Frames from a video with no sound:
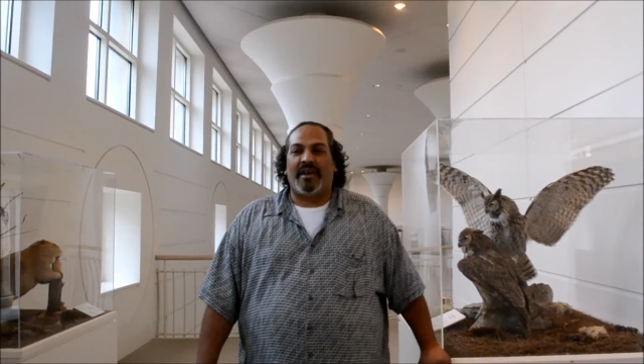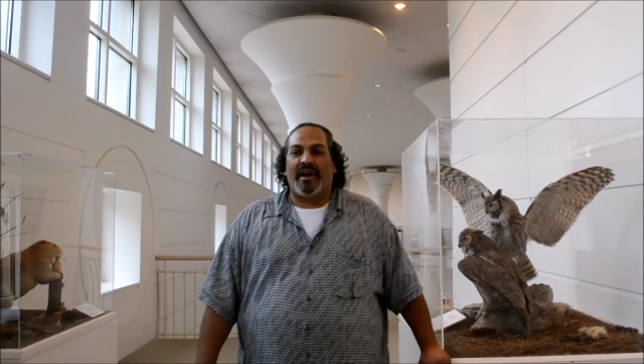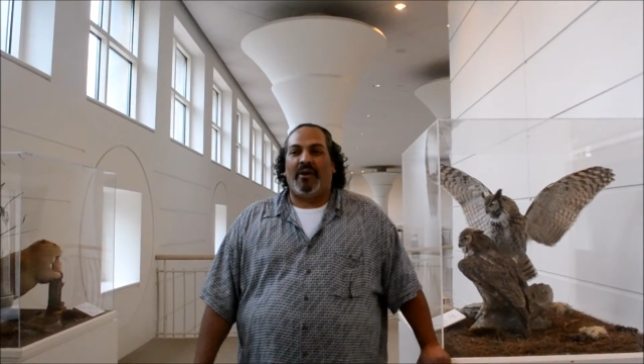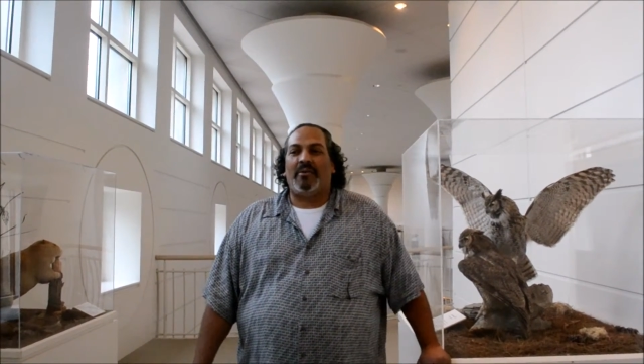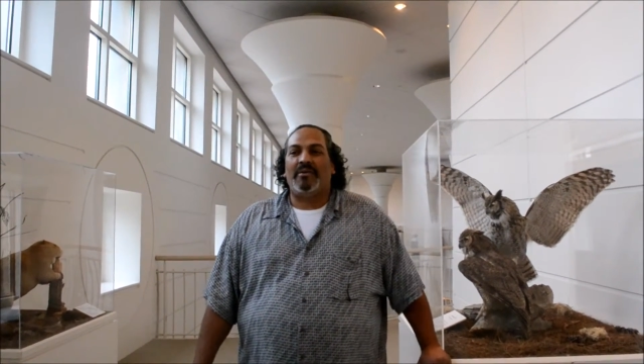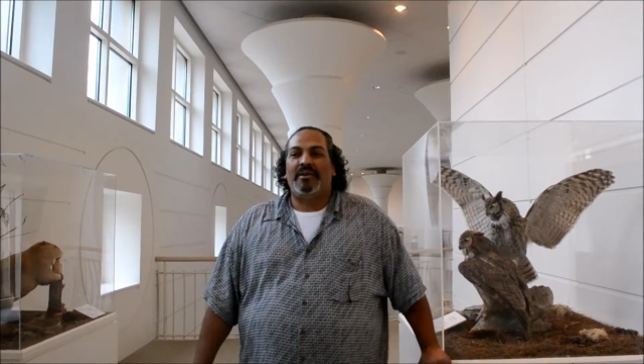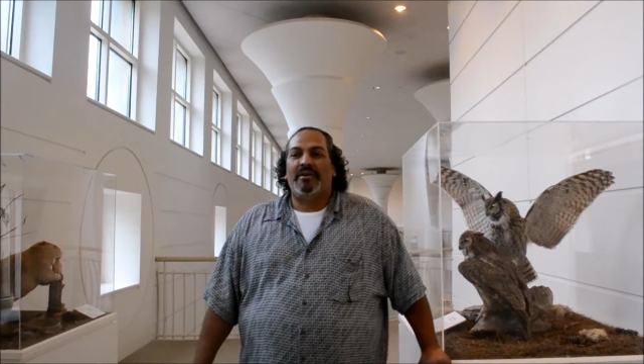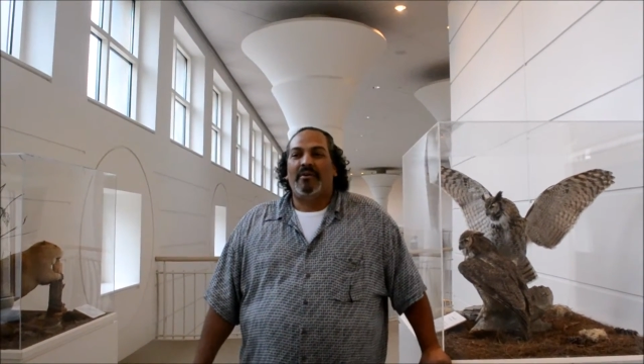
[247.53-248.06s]

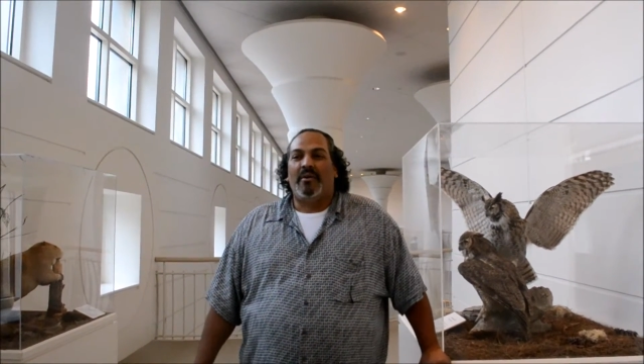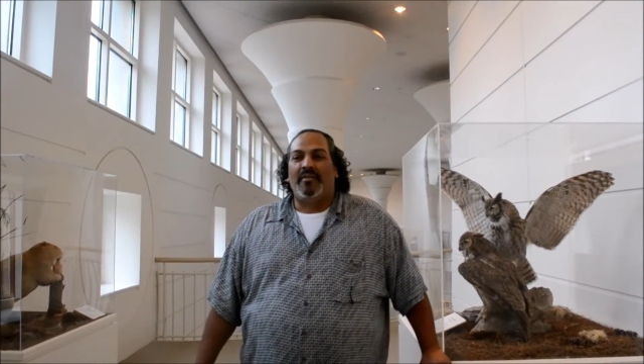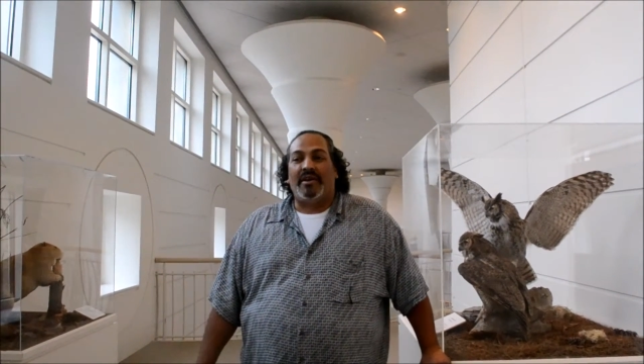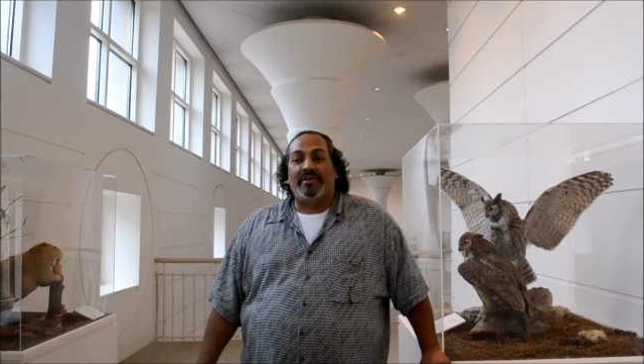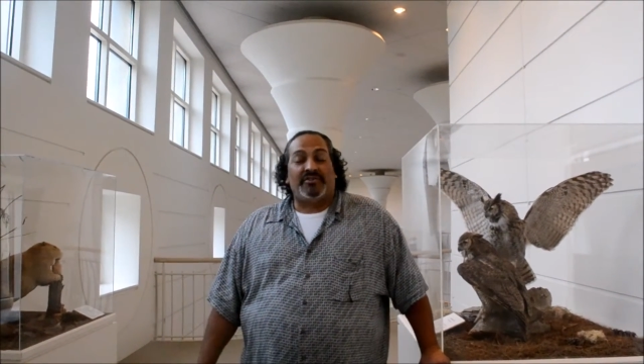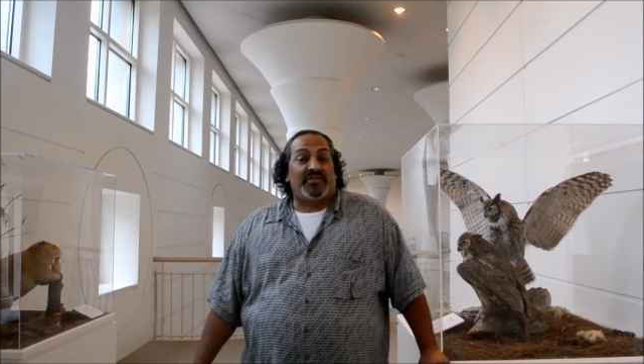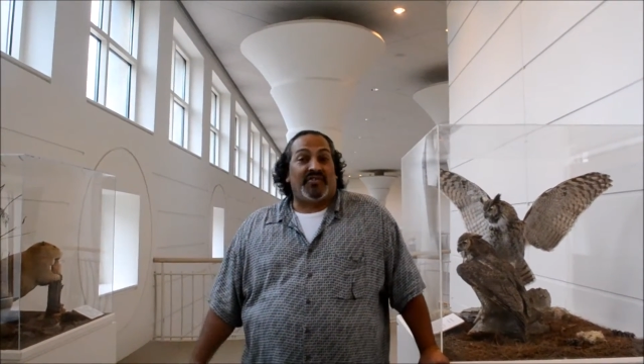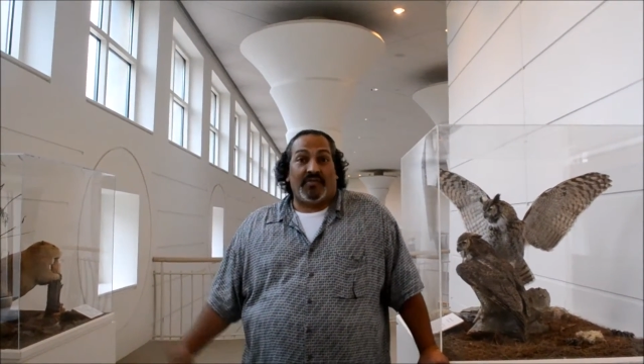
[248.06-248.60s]
now
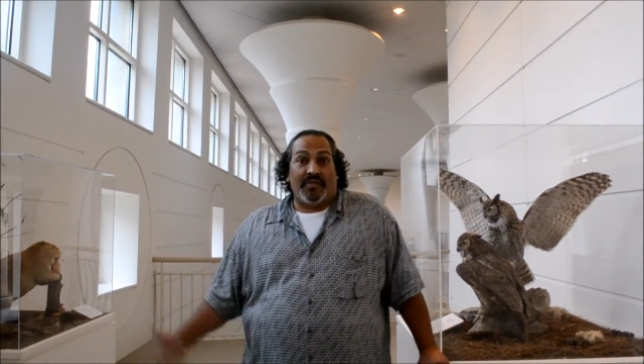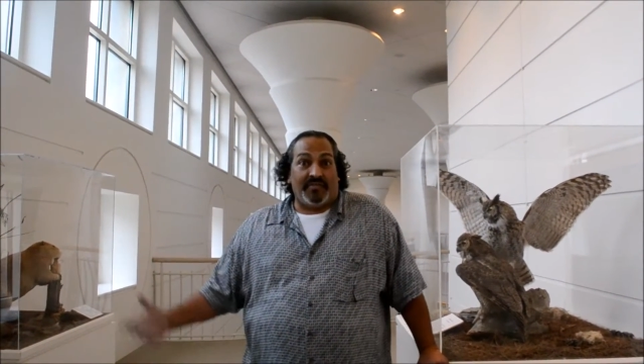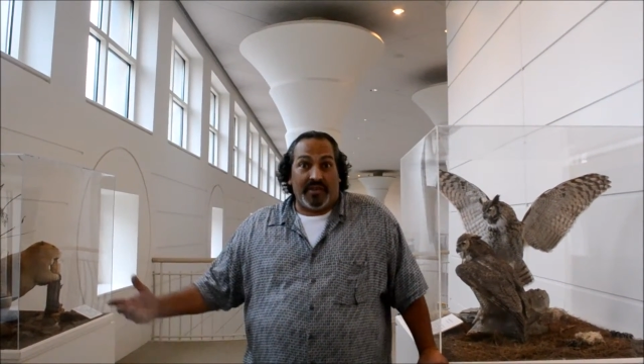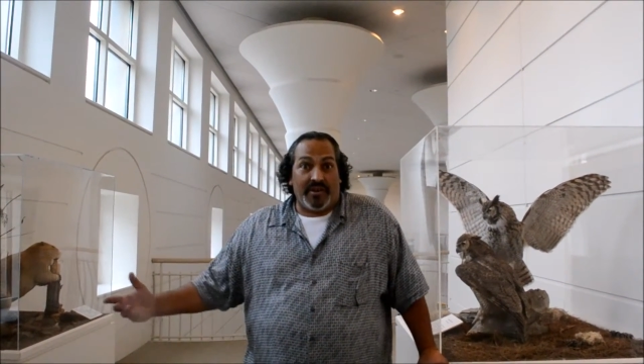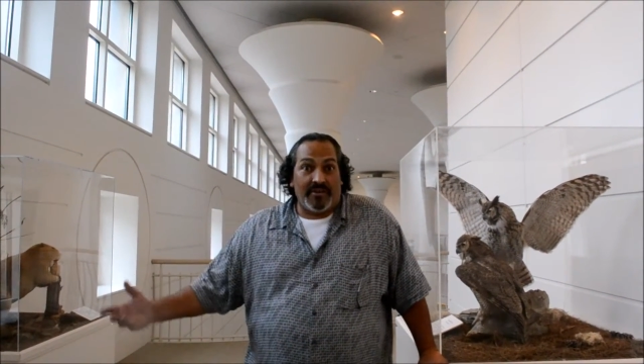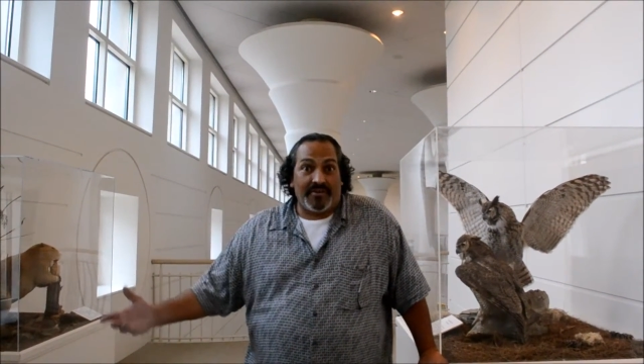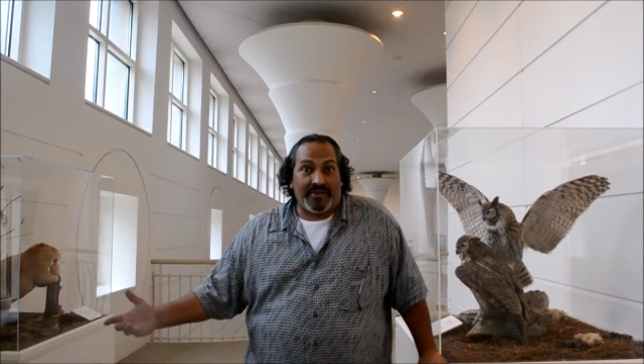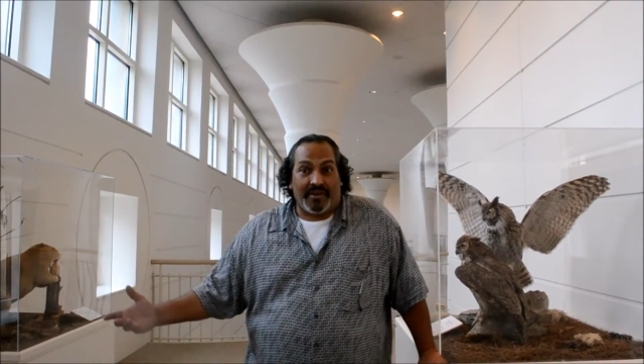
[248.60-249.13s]
than just 50
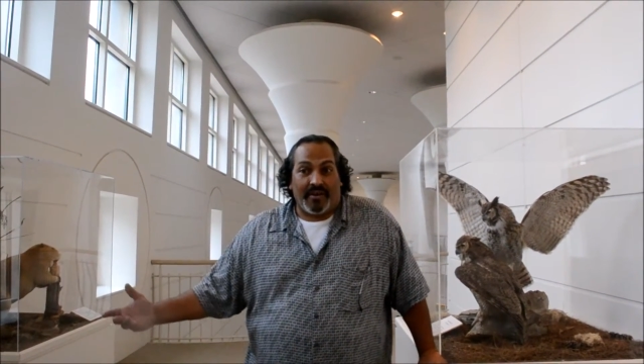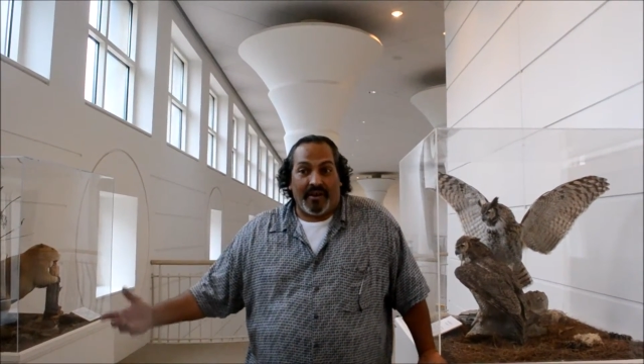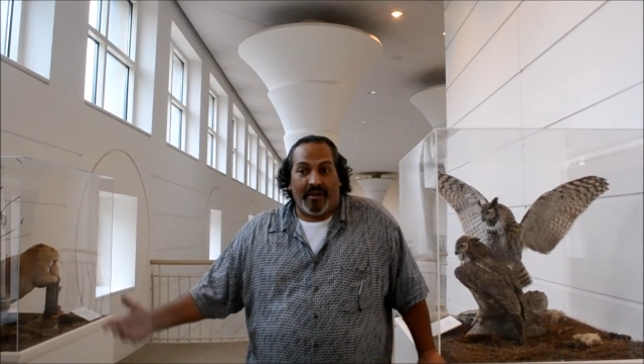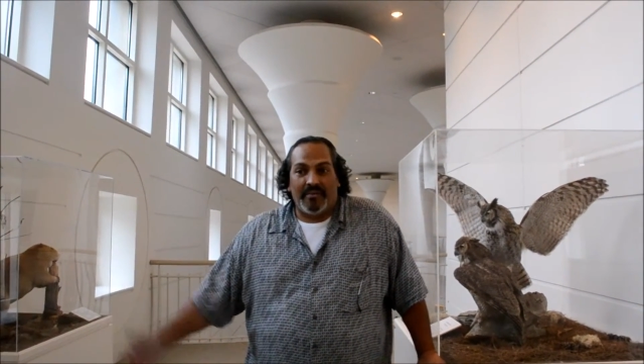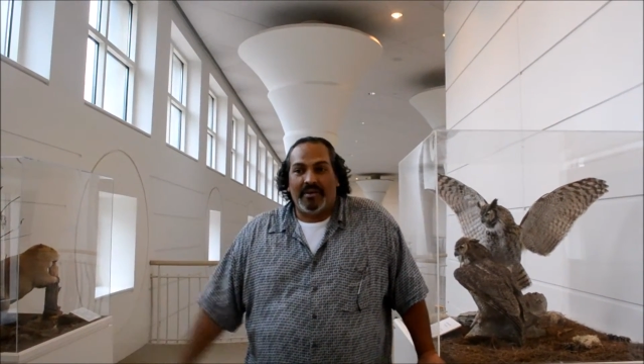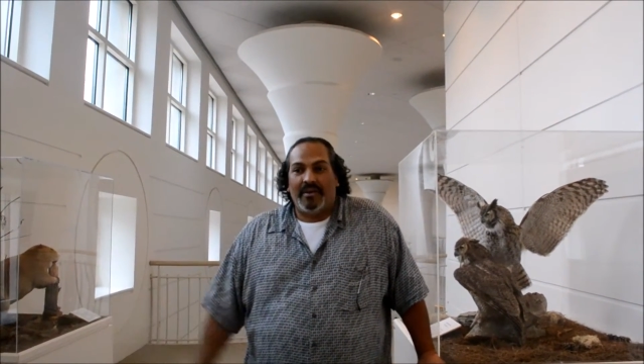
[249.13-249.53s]
years ago.